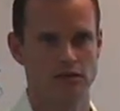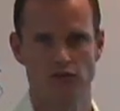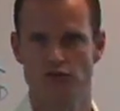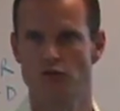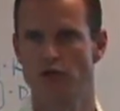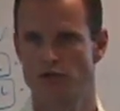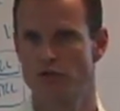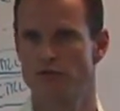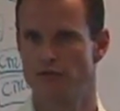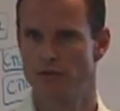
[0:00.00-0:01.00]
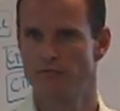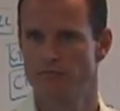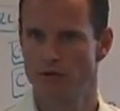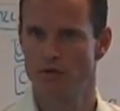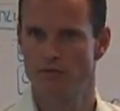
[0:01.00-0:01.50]
and the structure of the
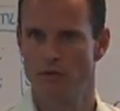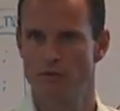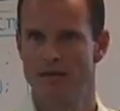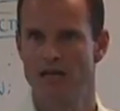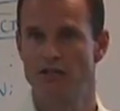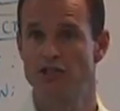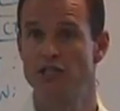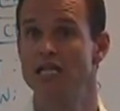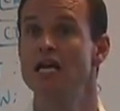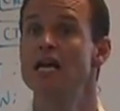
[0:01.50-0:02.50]
pro forma balance sheet.